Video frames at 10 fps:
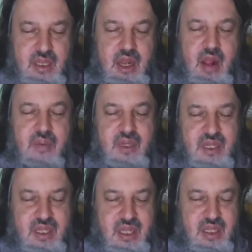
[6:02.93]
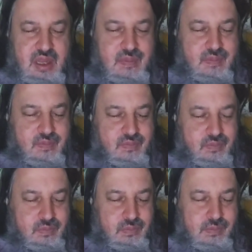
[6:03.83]
Helplessness that the
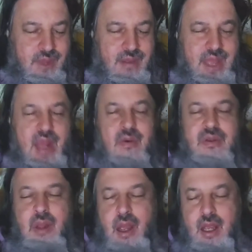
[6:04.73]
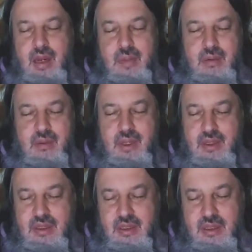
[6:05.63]
Lana was talking about.
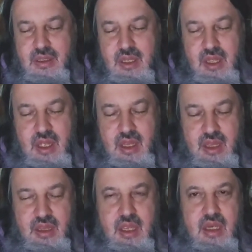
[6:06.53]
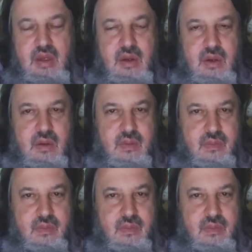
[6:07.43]
This, then you're